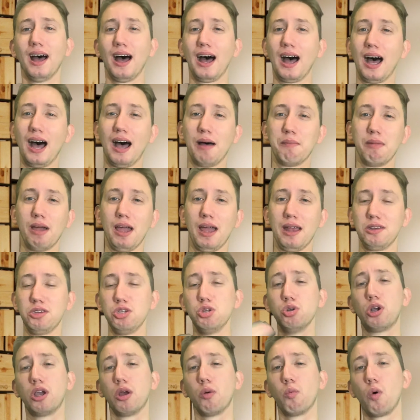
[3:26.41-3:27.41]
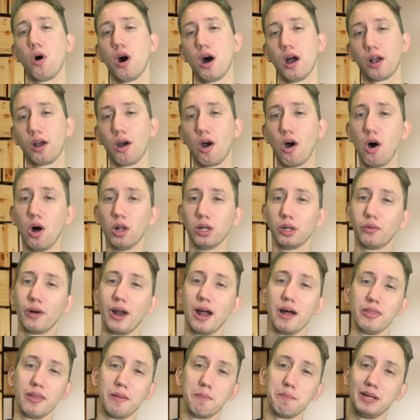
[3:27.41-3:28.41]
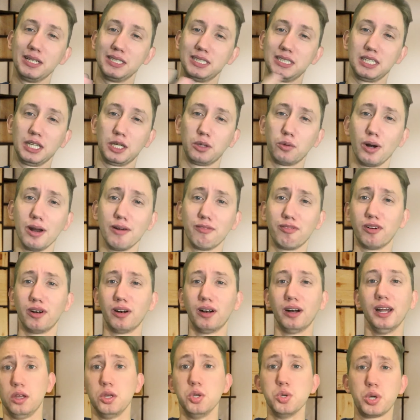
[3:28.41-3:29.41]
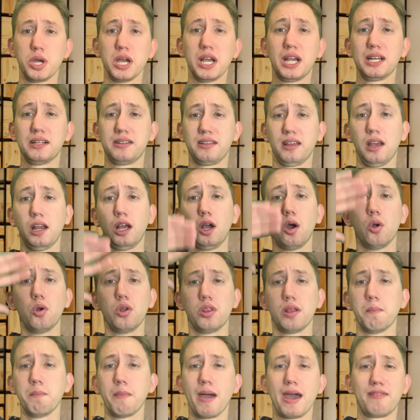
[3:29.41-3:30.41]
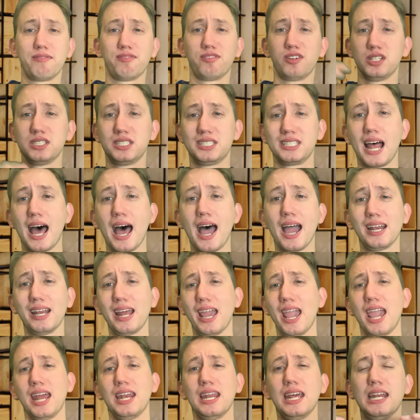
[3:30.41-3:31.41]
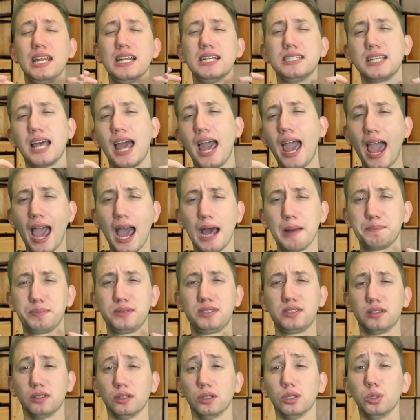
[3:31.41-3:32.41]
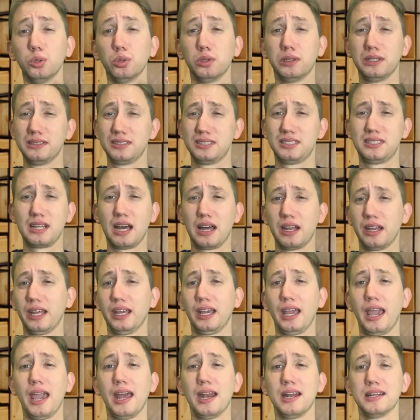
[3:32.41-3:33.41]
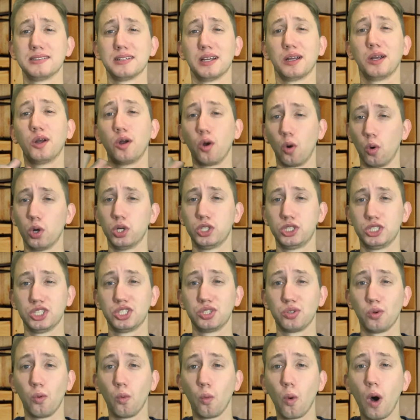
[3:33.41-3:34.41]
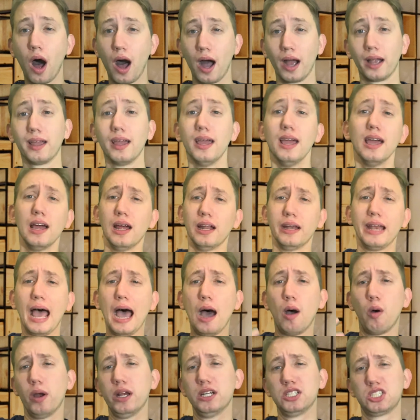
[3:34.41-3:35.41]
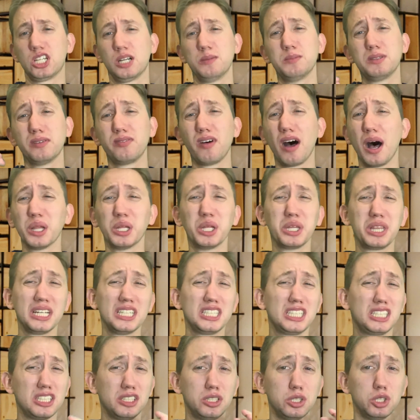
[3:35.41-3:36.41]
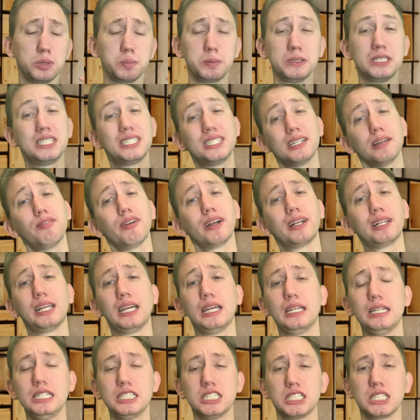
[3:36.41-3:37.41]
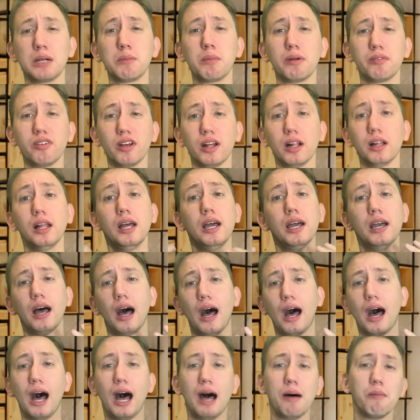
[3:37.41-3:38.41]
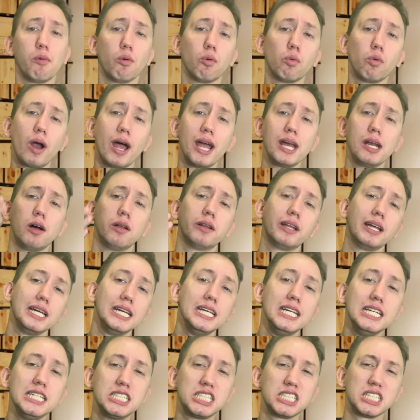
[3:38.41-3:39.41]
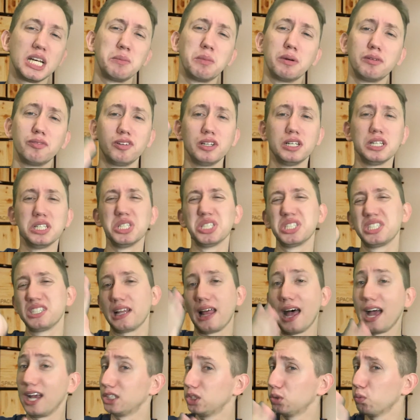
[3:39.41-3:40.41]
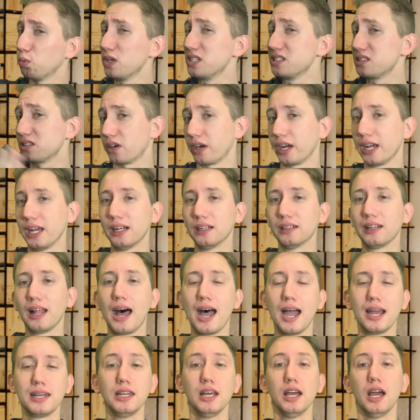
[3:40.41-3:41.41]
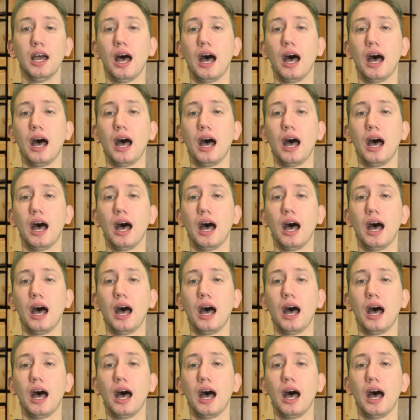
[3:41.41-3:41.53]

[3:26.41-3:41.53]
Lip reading: and you can walk all around the Mystic River. You can continue going to the Medford side, and it is absolutely stunning. It is a gorgeous walk. Now, in terms of other things to do specifically in East Somerville, right on the East Somerville / Winter Hill line,